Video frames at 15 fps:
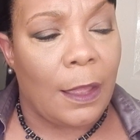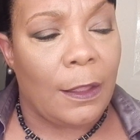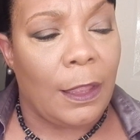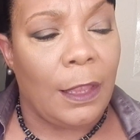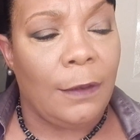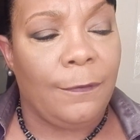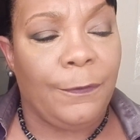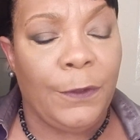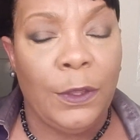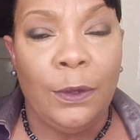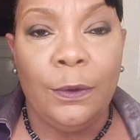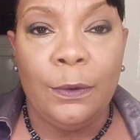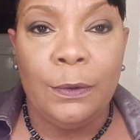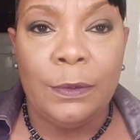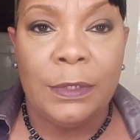
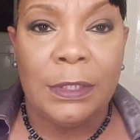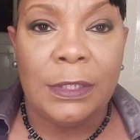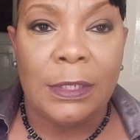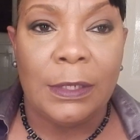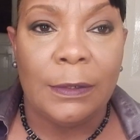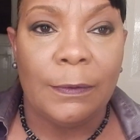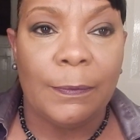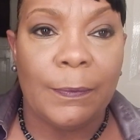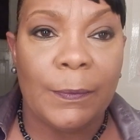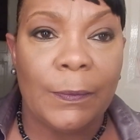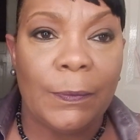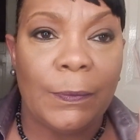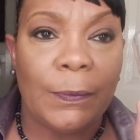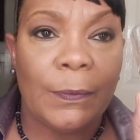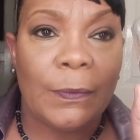Infuse
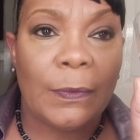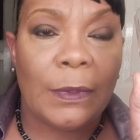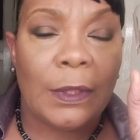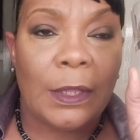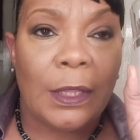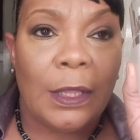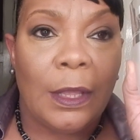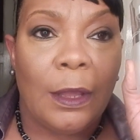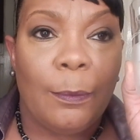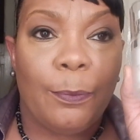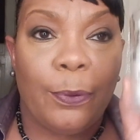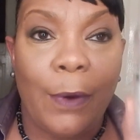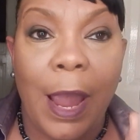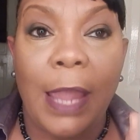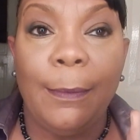
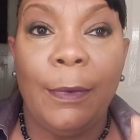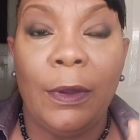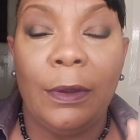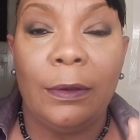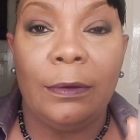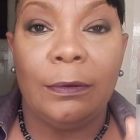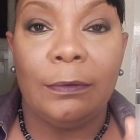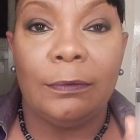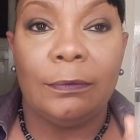Primer,